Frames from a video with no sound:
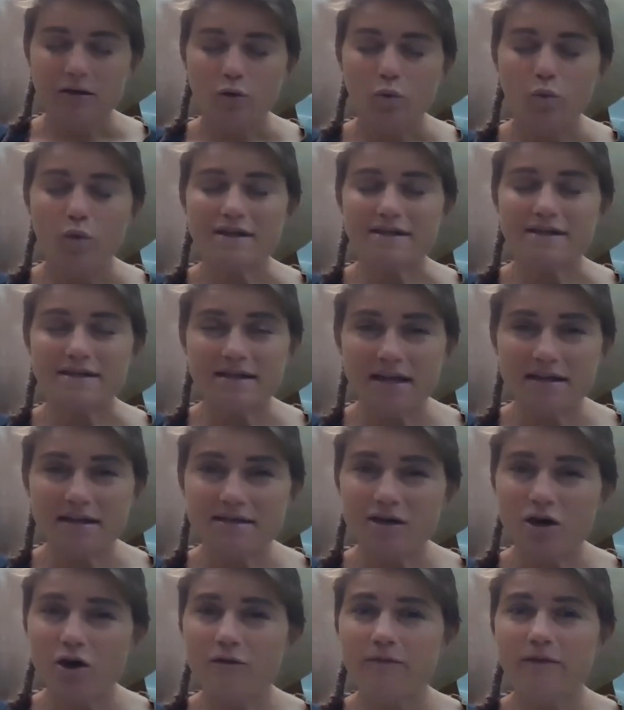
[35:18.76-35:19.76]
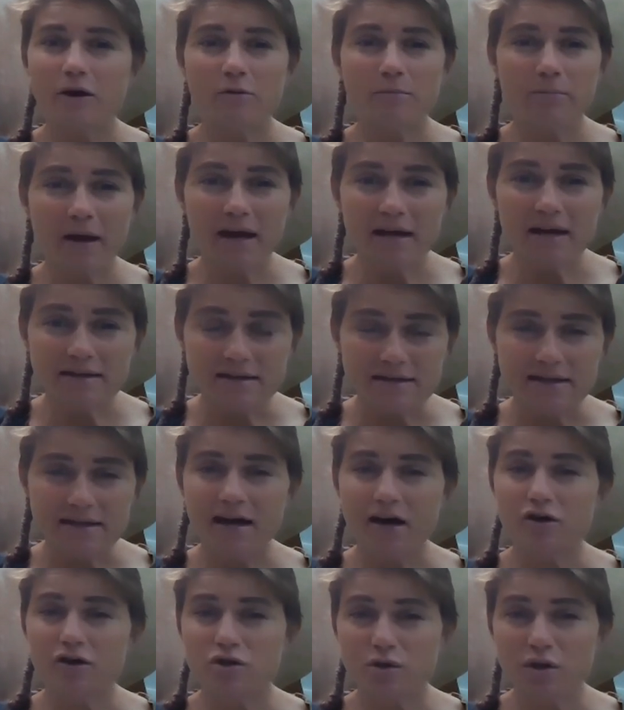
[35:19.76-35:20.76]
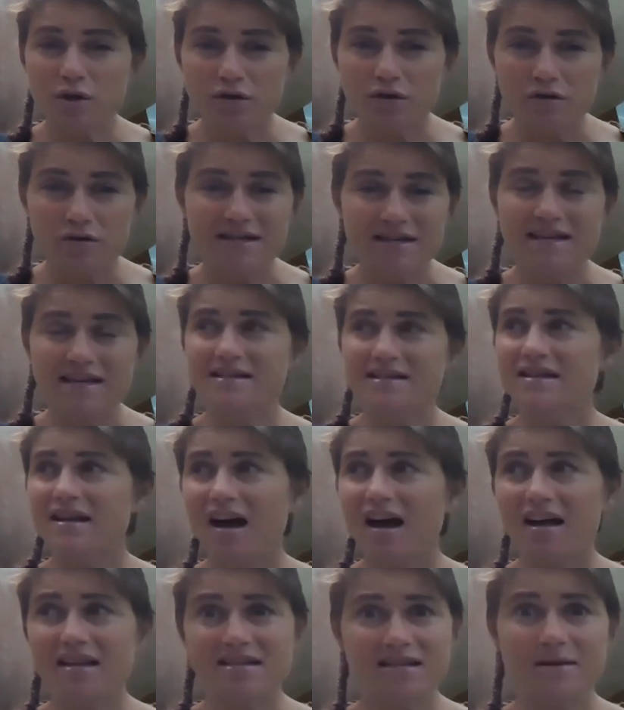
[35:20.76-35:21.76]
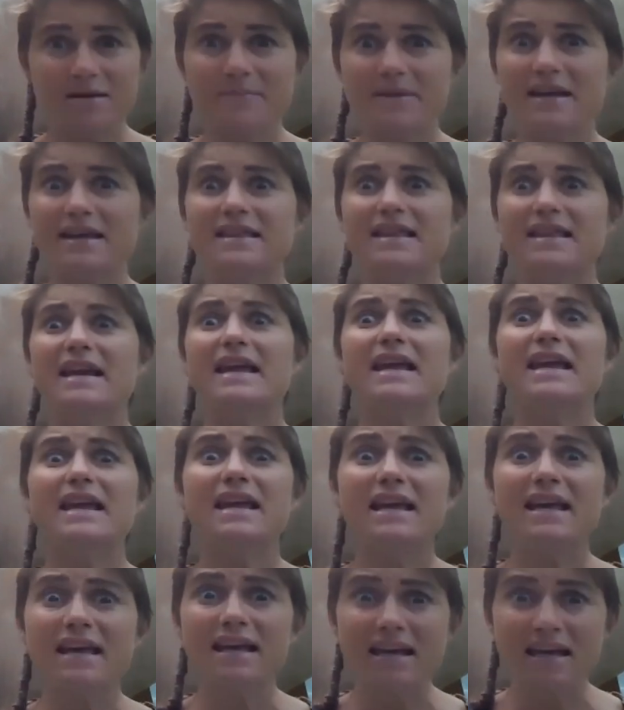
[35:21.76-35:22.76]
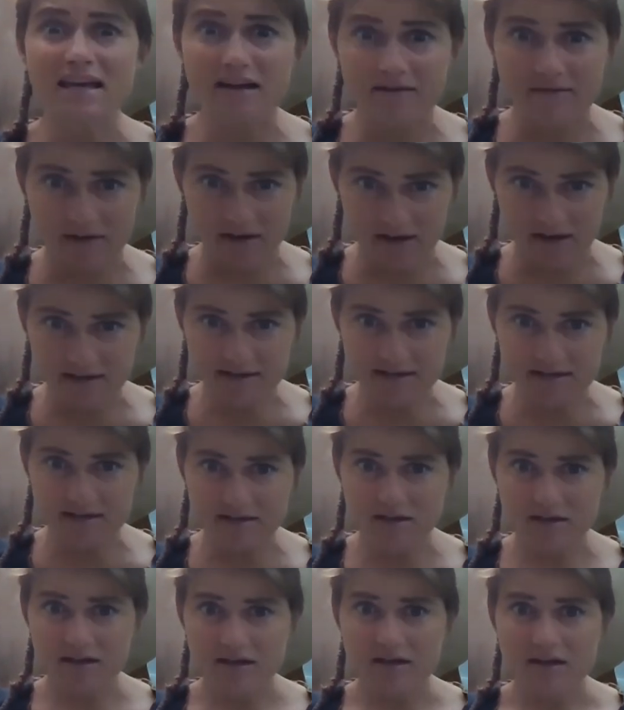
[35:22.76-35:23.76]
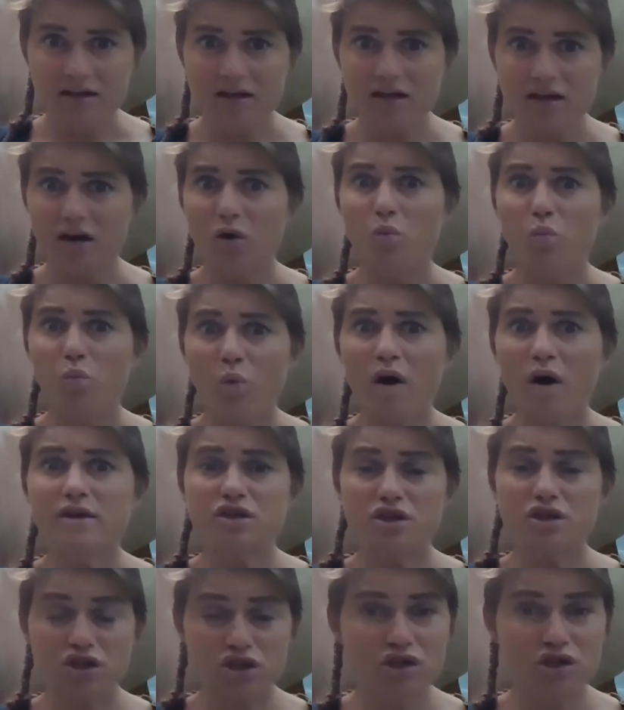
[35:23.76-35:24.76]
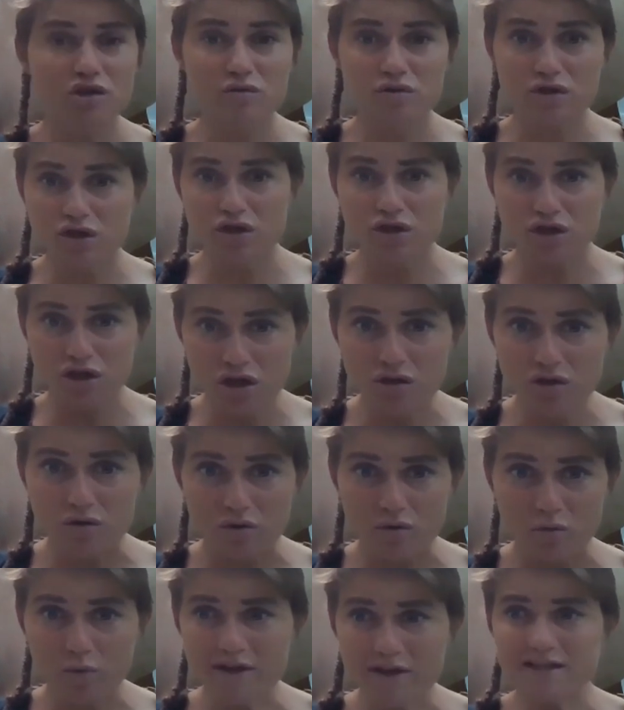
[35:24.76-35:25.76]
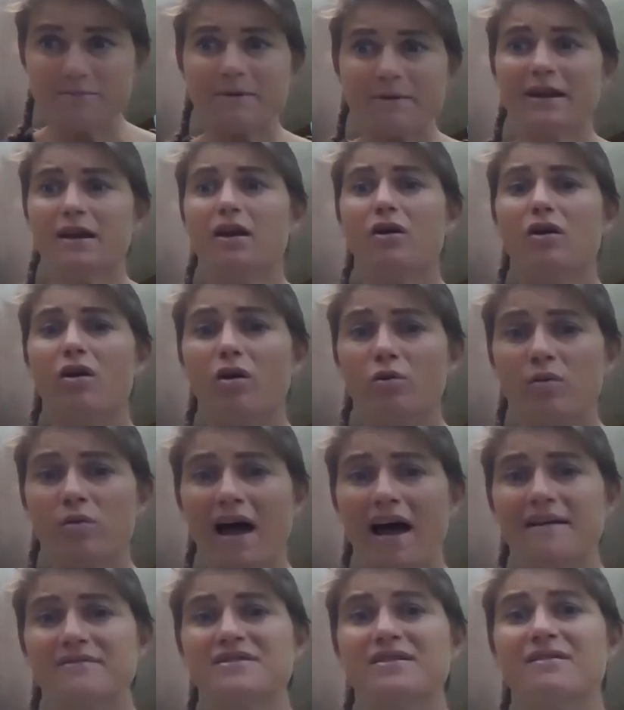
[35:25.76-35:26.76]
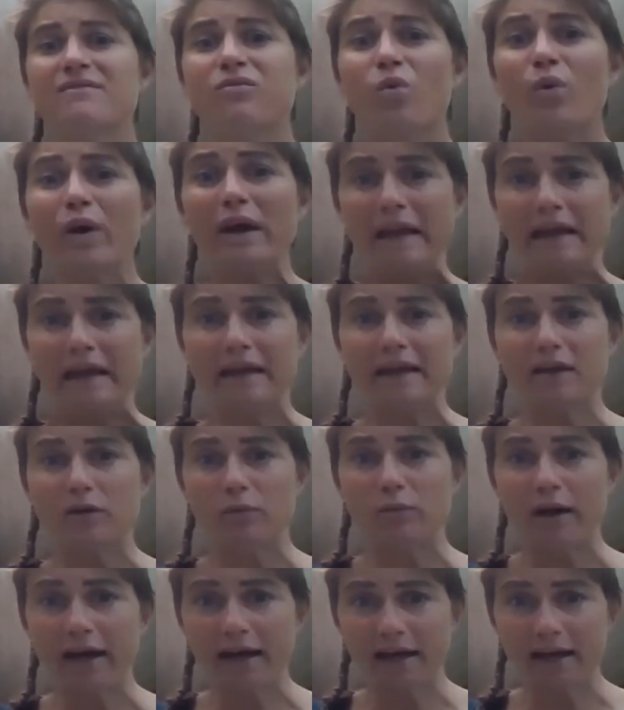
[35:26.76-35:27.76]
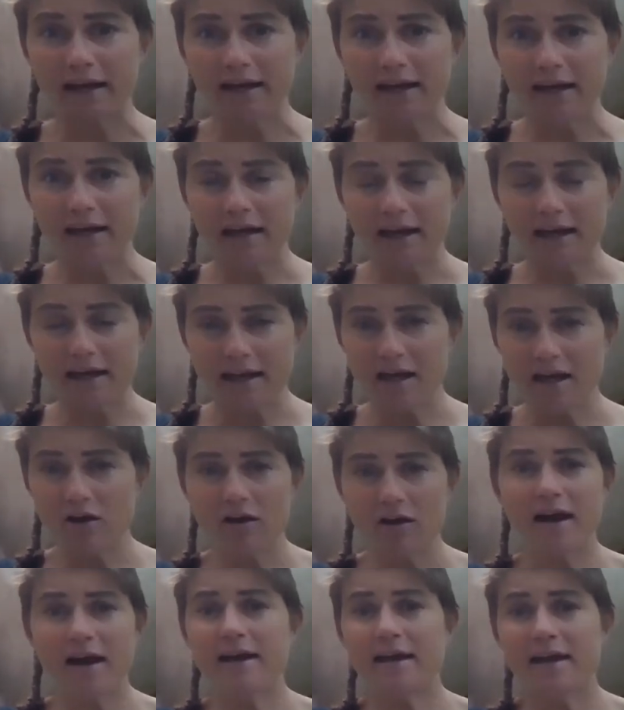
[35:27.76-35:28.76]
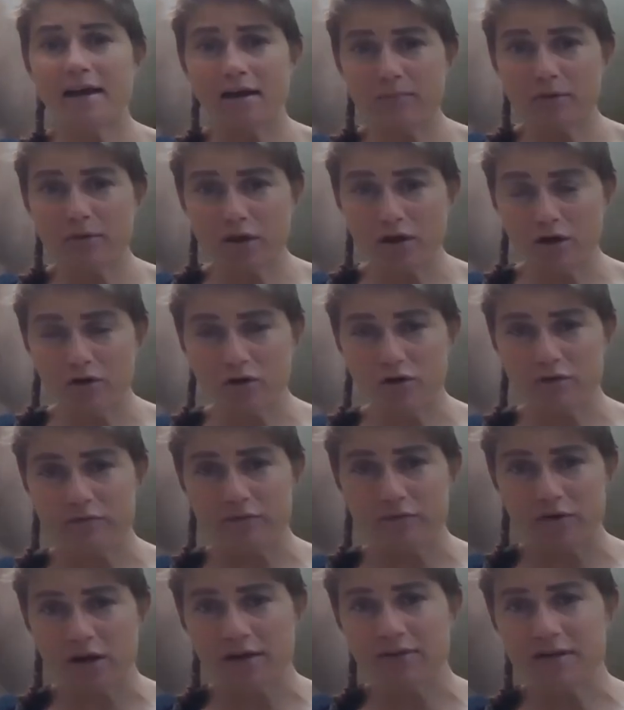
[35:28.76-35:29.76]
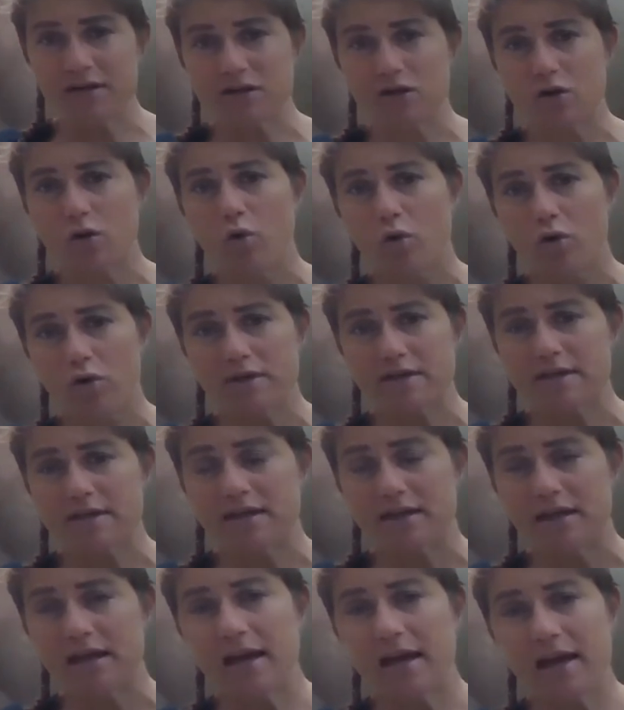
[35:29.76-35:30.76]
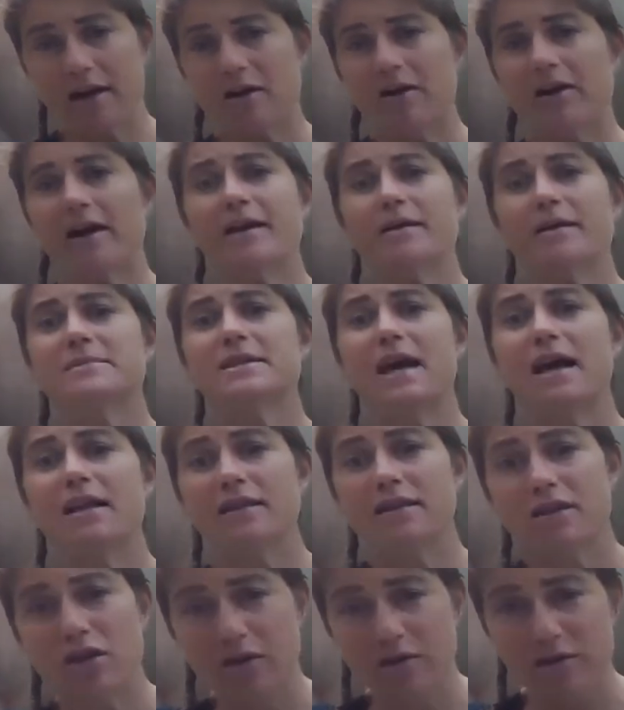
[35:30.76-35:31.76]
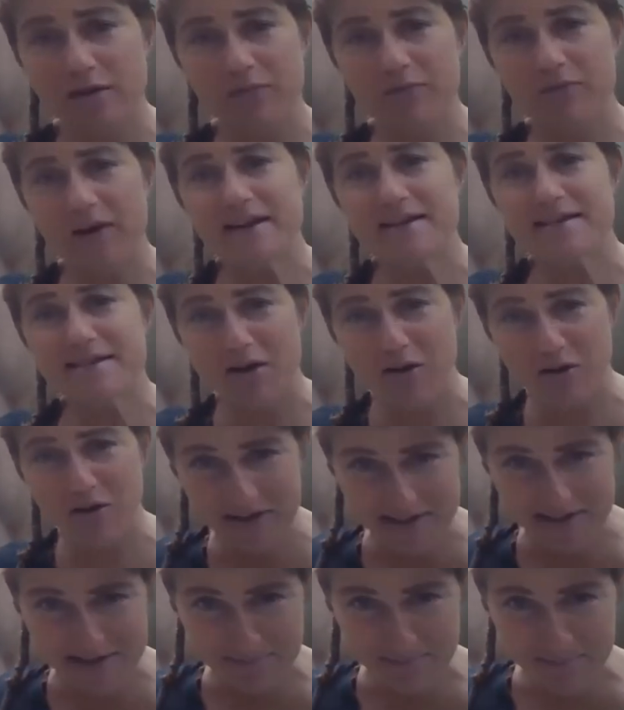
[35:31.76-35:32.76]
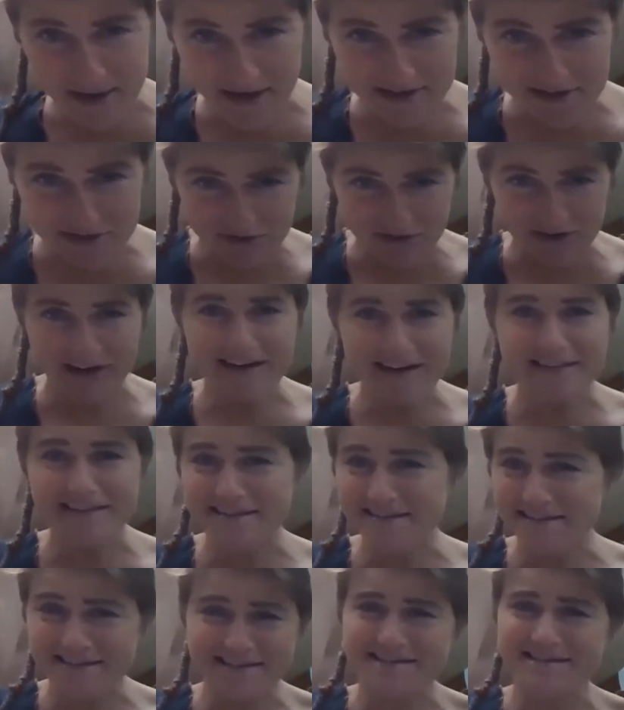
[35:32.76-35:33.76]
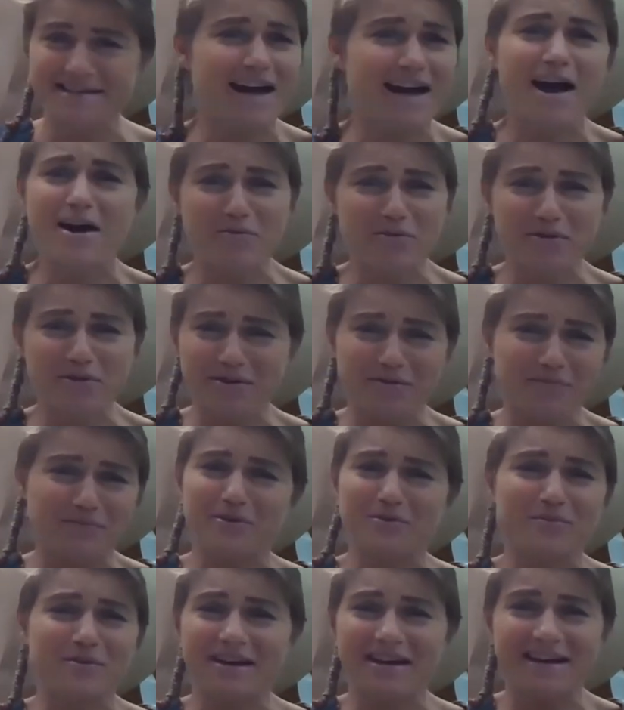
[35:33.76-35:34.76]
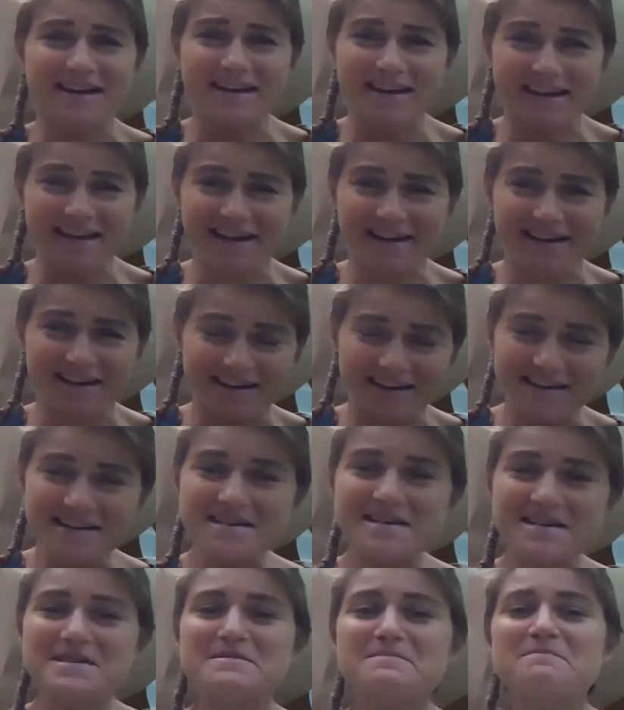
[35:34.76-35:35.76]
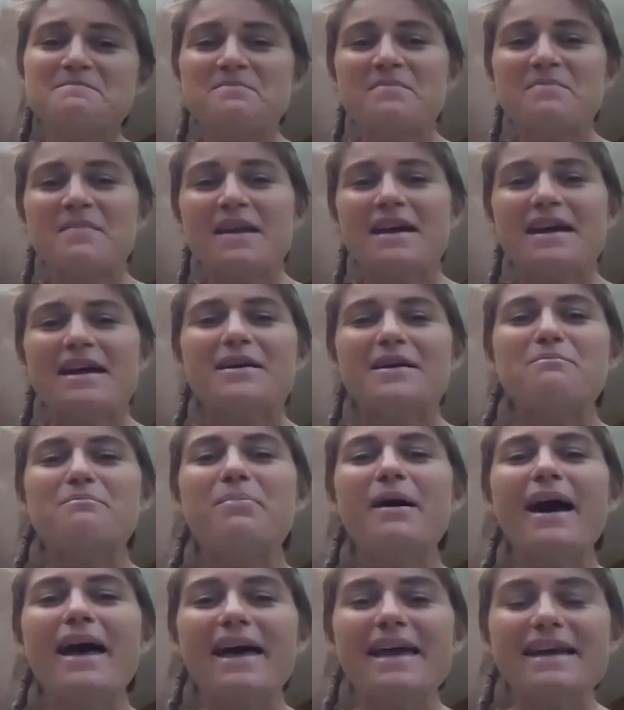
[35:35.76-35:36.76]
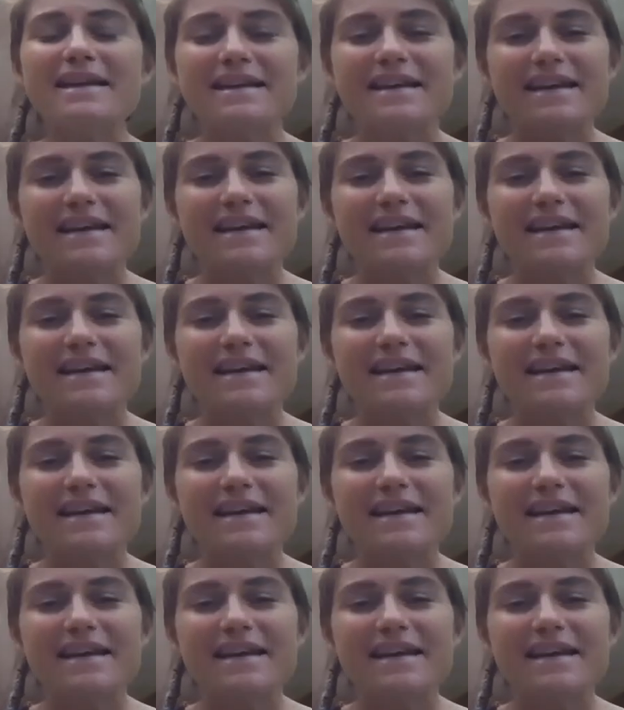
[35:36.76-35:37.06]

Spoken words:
what sets off our buttons and our triggers is not something that any of us, want to choose to do. We spend our whole lives avoiding it, right? And here I am, you've done this course, and here I am telling you to face all this mess, right? This is not what we're wanting to hear. But